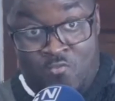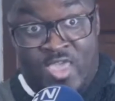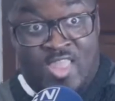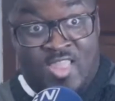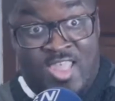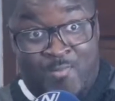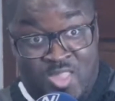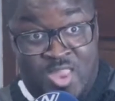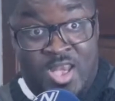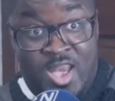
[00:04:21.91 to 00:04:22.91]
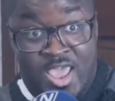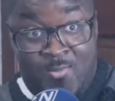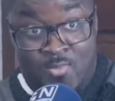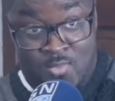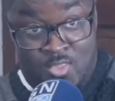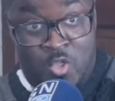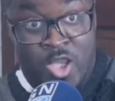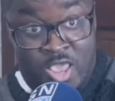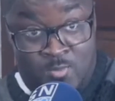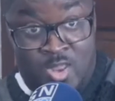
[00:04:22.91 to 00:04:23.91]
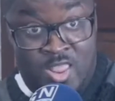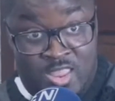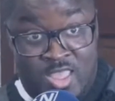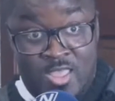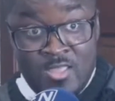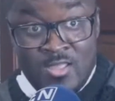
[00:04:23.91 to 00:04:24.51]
of accepting their unique ability.